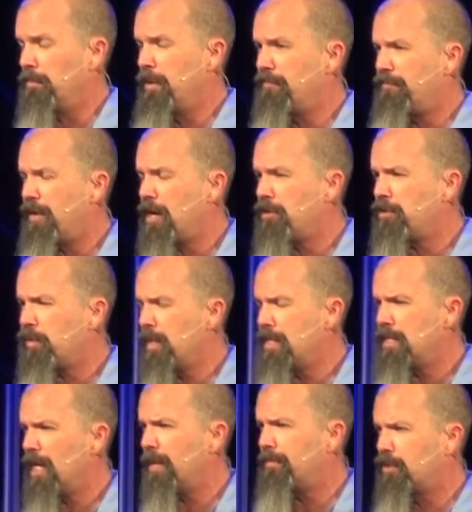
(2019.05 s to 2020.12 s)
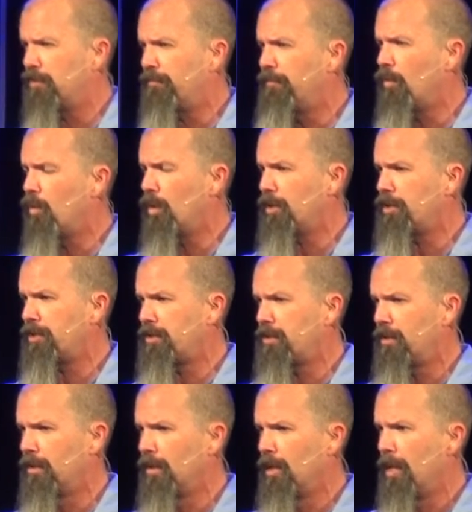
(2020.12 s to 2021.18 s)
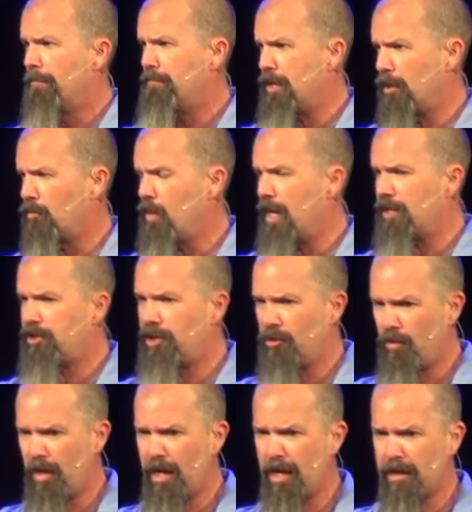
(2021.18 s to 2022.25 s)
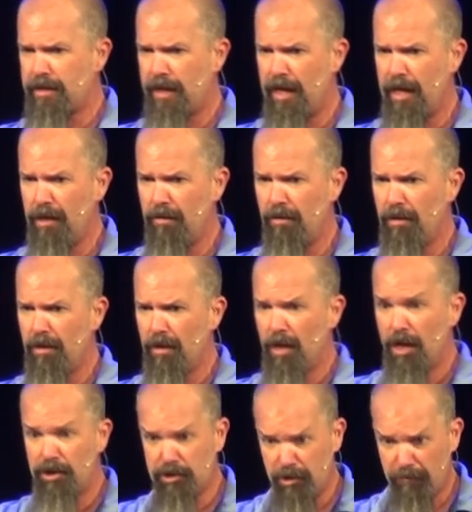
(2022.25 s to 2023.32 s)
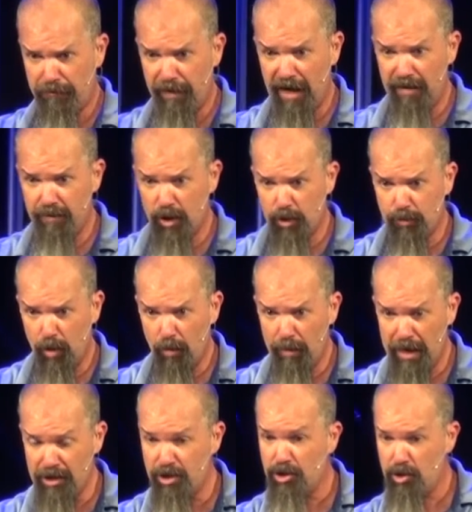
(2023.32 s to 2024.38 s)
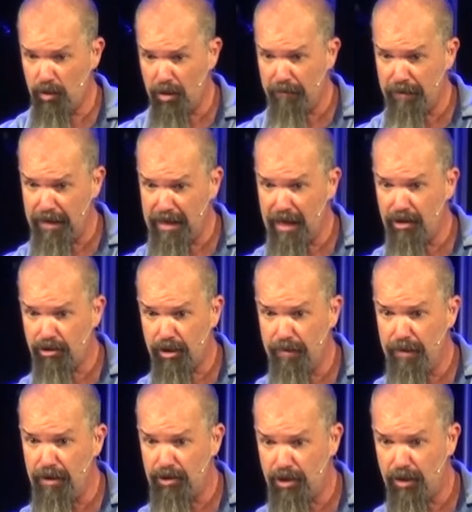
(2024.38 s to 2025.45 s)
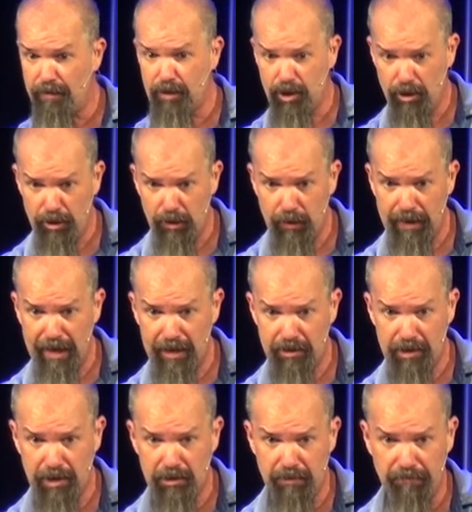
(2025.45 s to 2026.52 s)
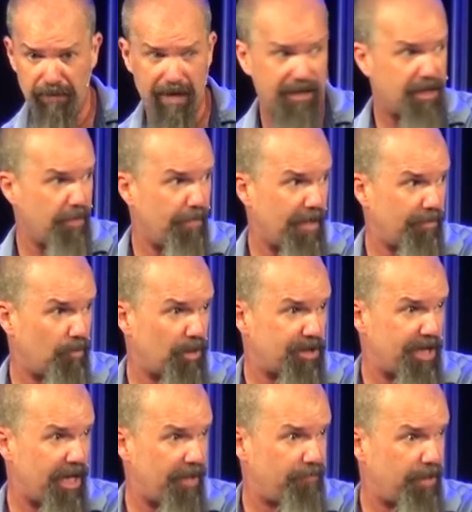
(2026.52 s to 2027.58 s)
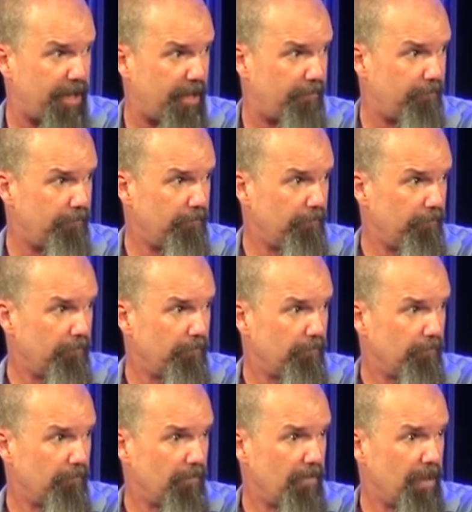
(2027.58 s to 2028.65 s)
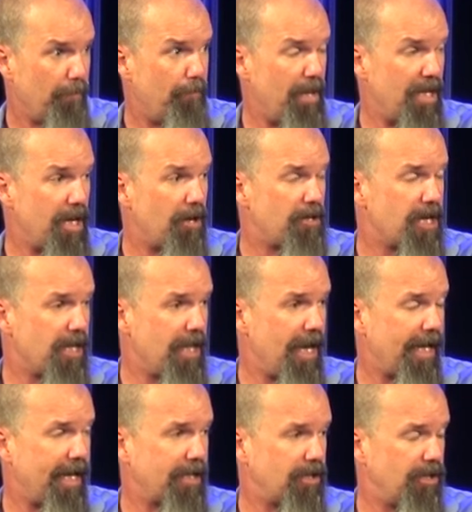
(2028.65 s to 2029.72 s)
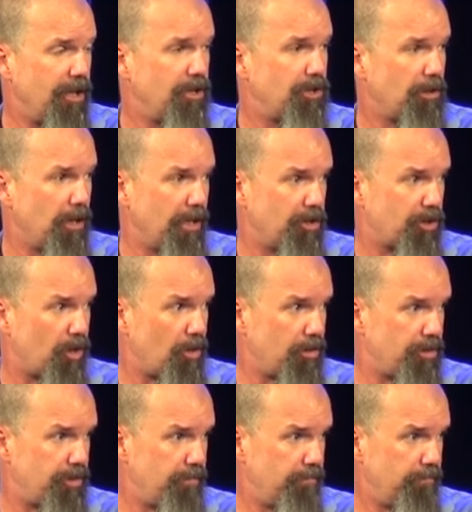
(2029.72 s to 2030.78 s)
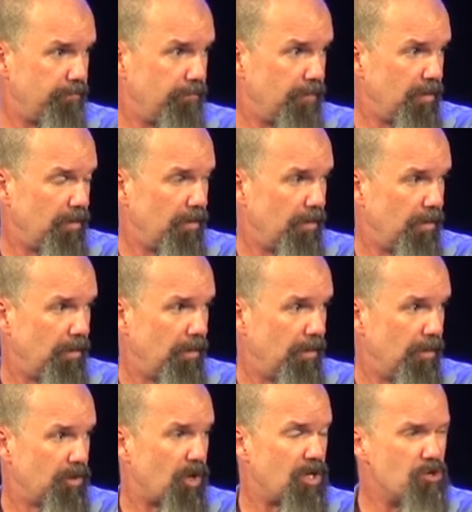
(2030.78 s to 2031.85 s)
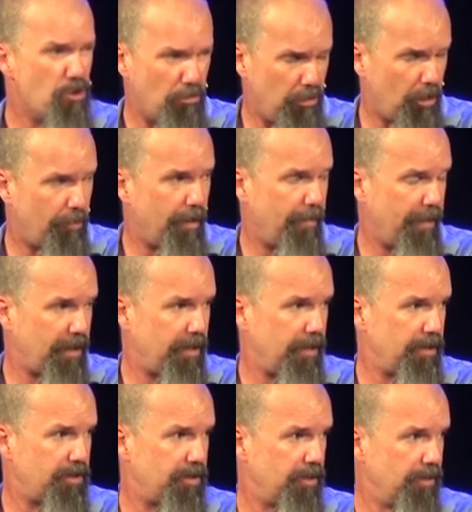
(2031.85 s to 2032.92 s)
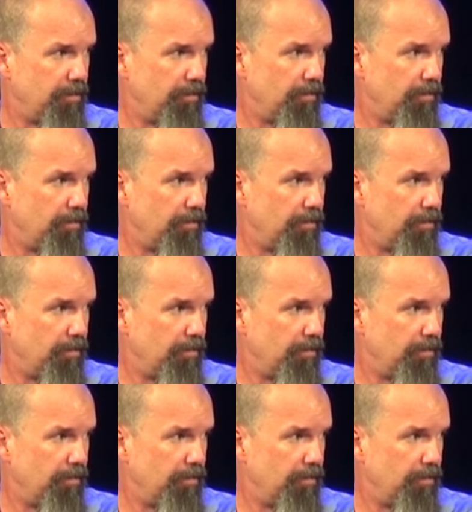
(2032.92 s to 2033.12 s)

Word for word: I've been fired three times, divorced, been arrested, run out of town, served five years probation, 250 hours community service, $33,000 in fines. Anybody want to sign up for that? Been there, done that, got the t-shirt and the scars. So I know a little bit about this.